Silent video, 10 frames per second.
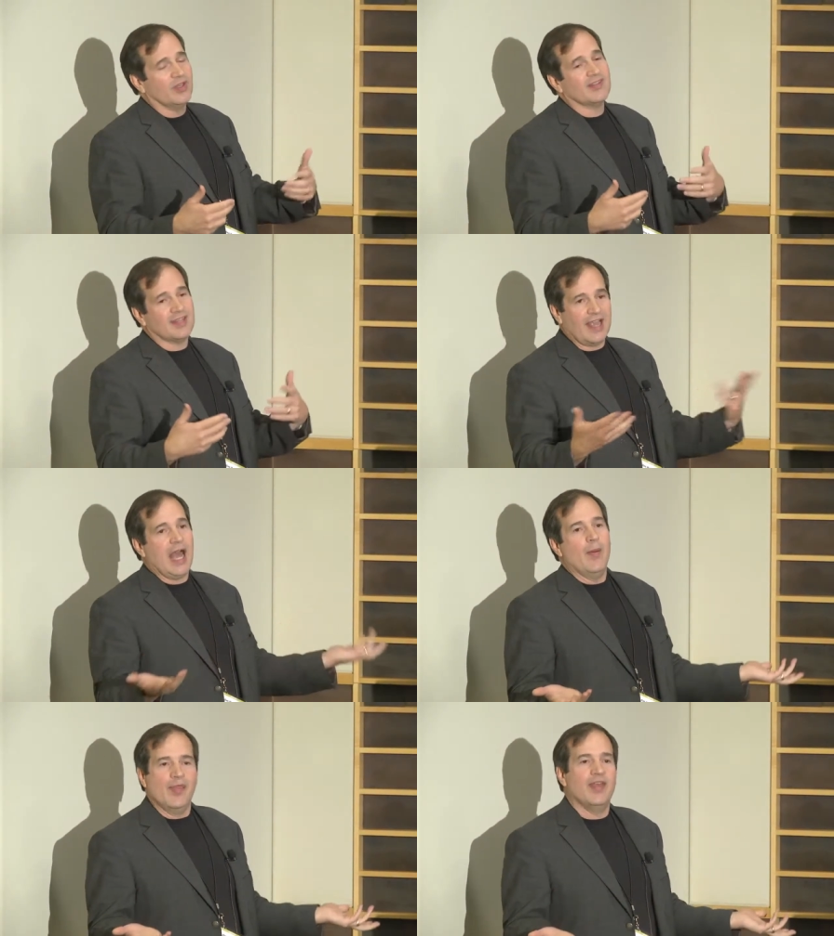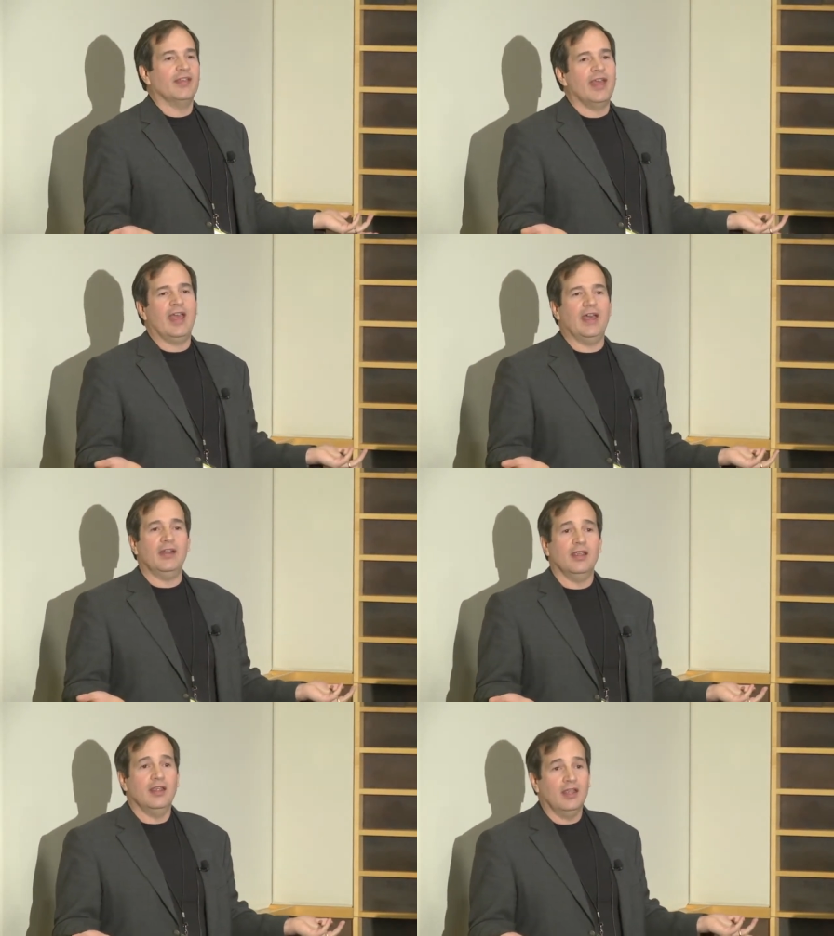this, the
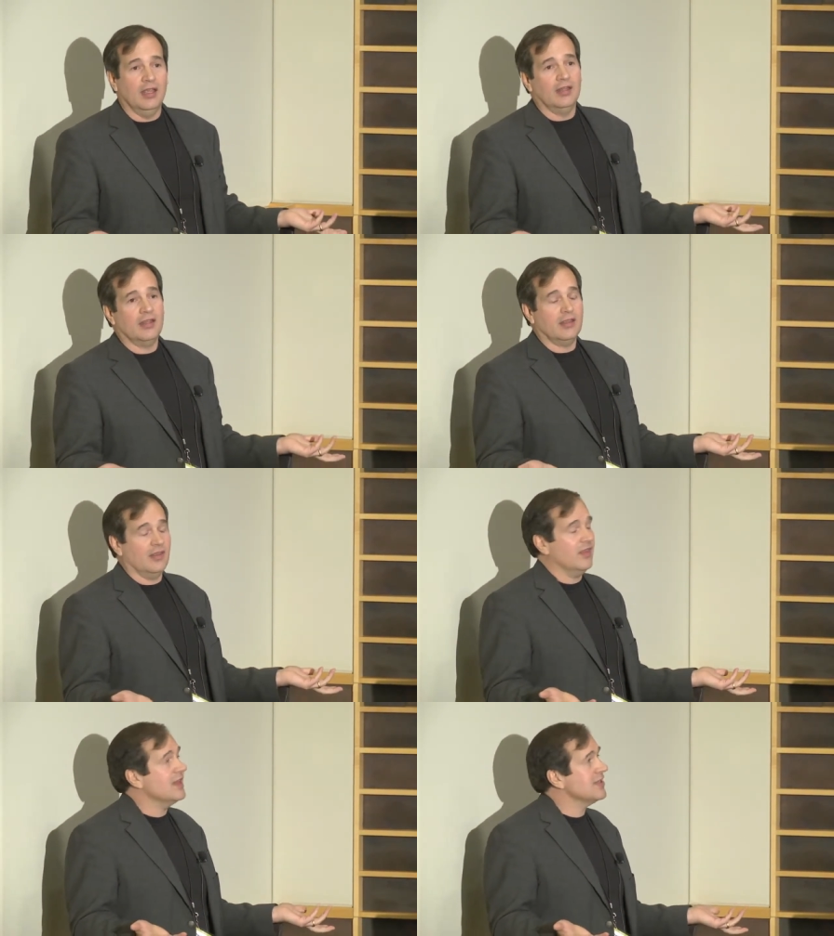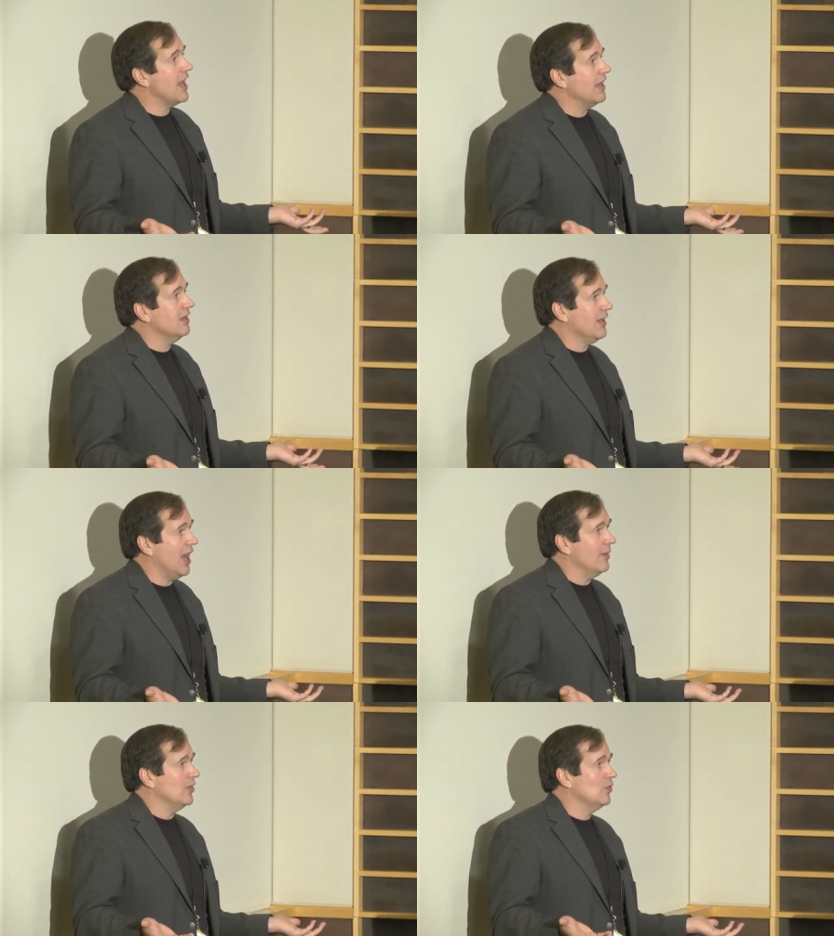things they had in
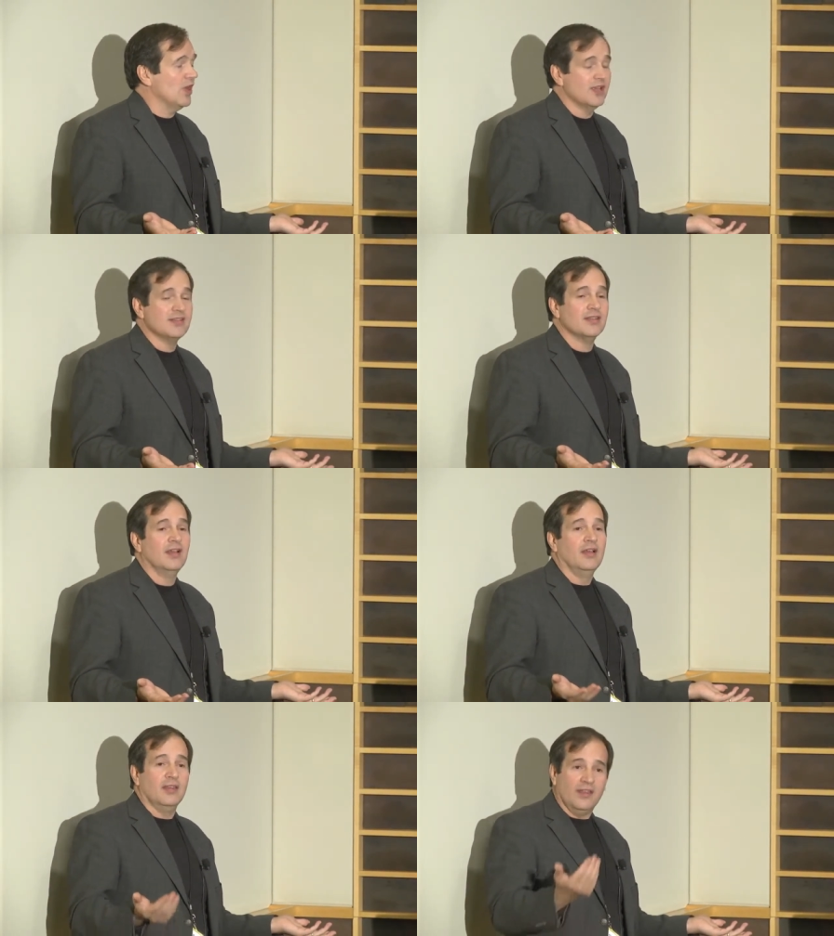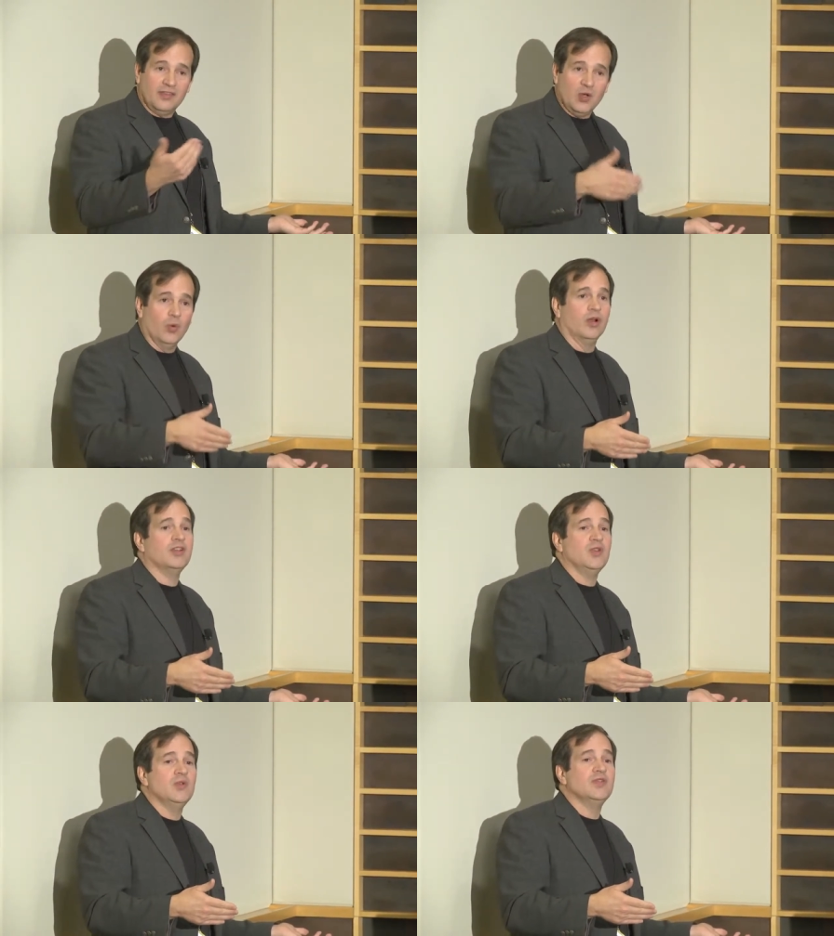common was that they
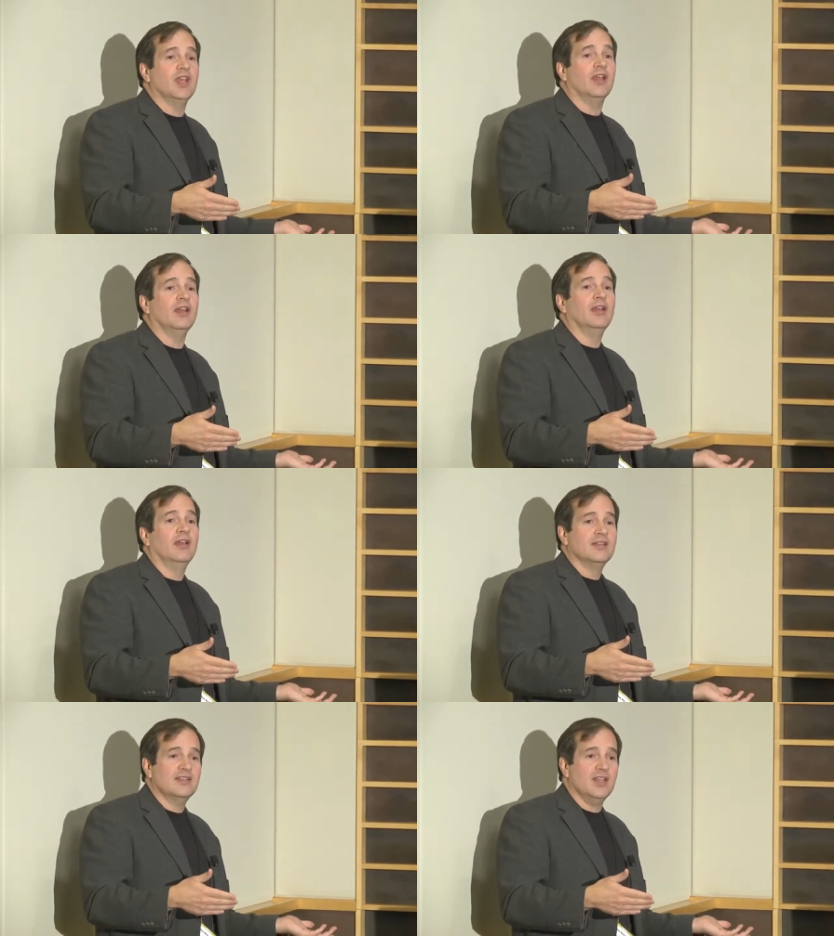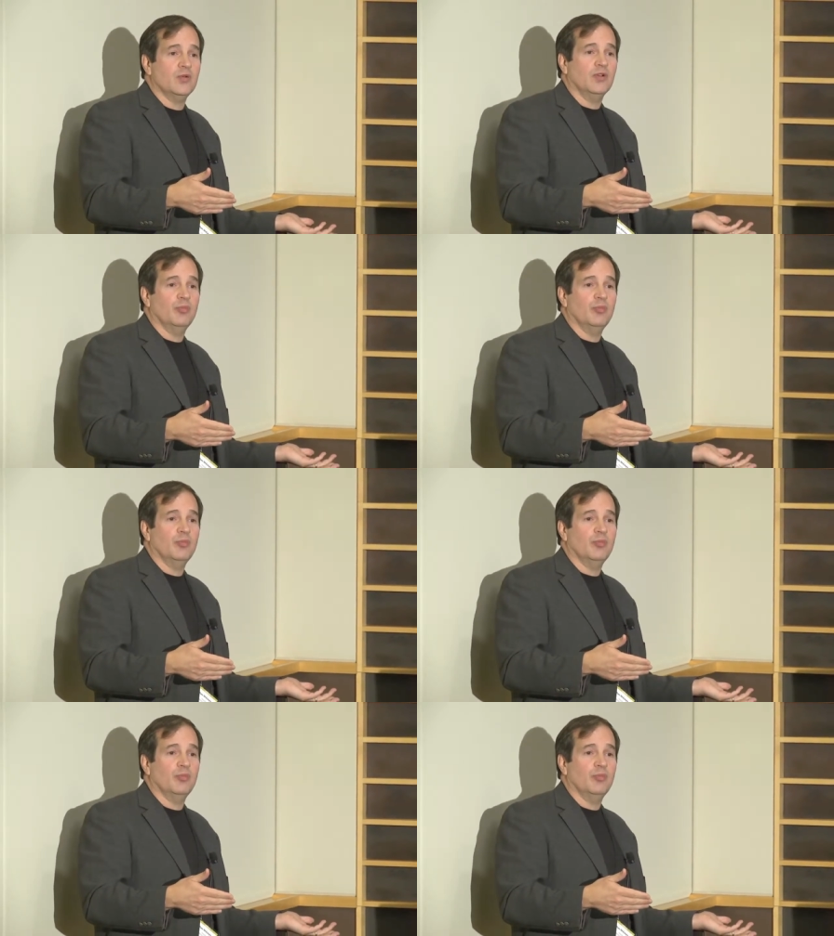weren't using SQL.